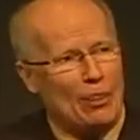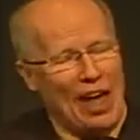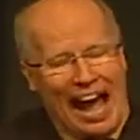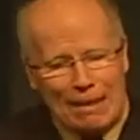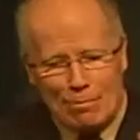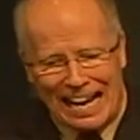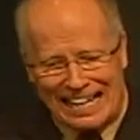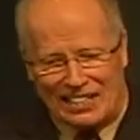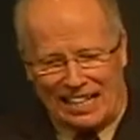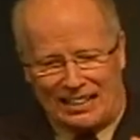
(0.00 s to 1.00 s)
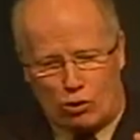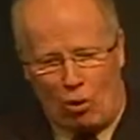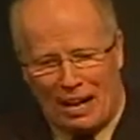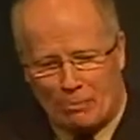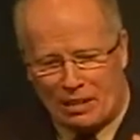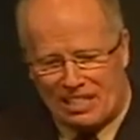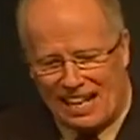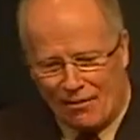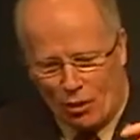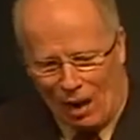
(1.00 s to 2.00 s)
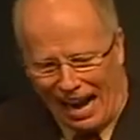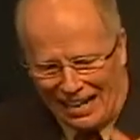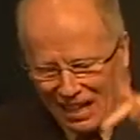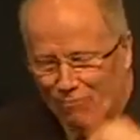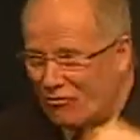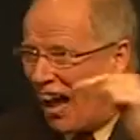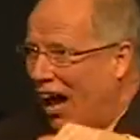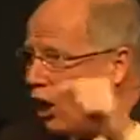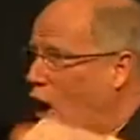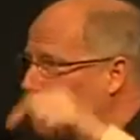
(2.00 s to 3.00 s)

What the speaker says: That means that 20% of the rain that fell